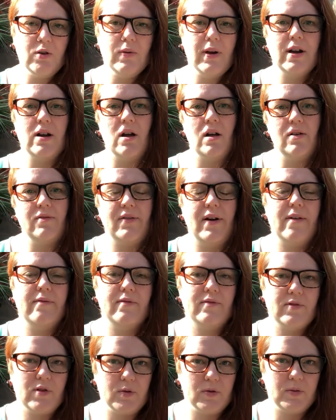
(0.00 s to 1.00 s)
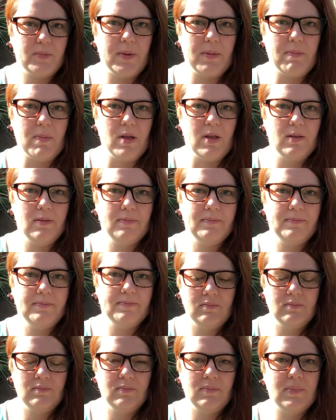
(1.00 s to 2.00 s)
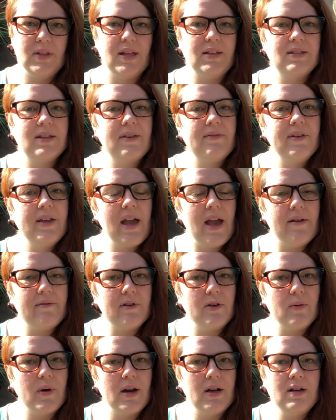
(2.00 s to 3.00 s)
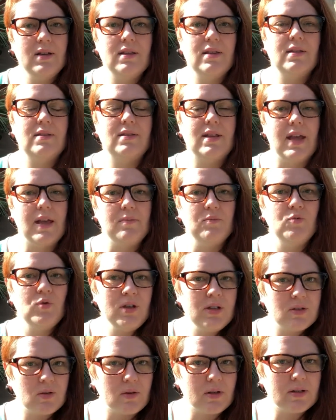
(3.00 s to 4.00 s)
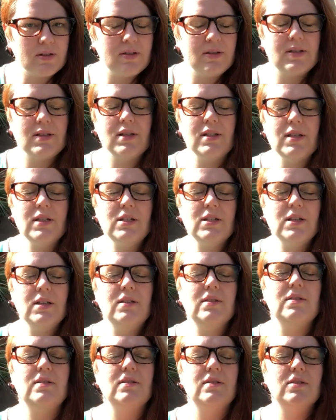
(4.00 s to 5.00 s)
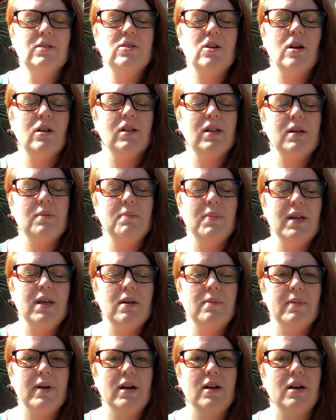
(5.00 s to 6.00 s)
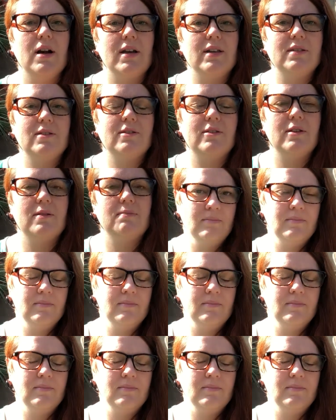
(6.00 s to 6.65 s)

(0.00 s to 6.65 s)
and all 5 of those people. That's giving everyone the same resource, delicious chocolate peanut butter ice cream.